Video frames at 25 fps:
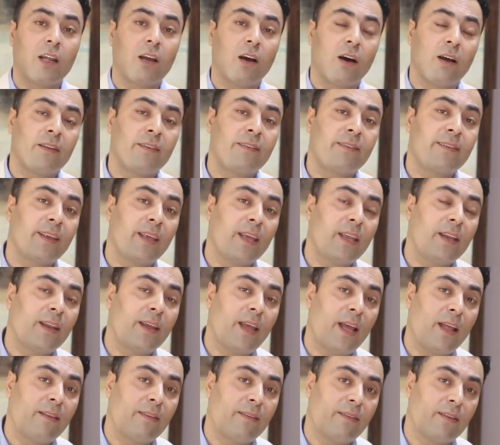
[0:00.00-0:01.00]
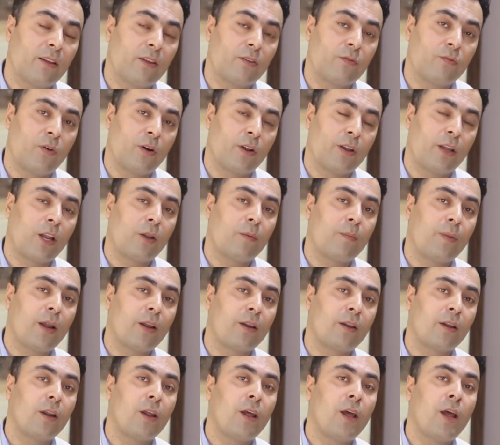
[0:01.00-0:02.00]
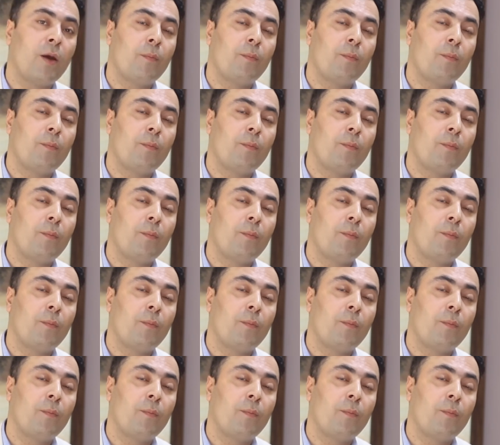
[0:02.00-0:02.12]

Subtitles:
cause skin cancers for that matter.